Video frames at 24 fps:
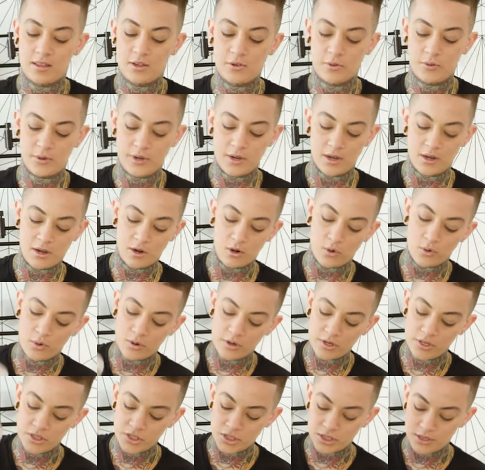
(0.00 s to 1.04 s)
that we've got our
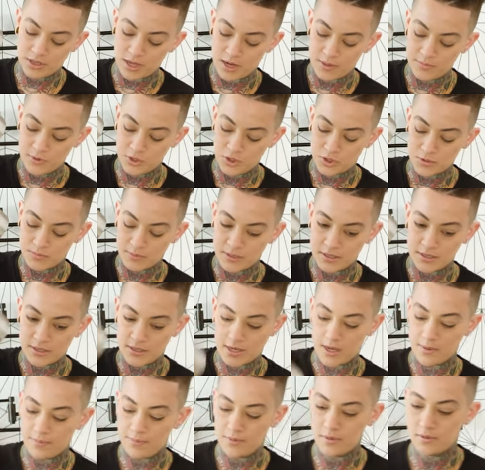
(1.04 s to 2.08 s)
orange and lime juice mixed
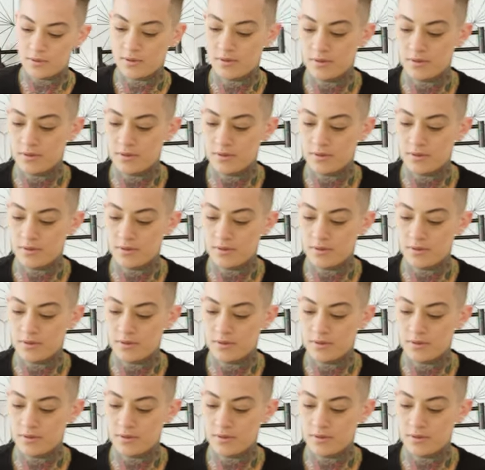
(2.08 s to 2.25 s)
up,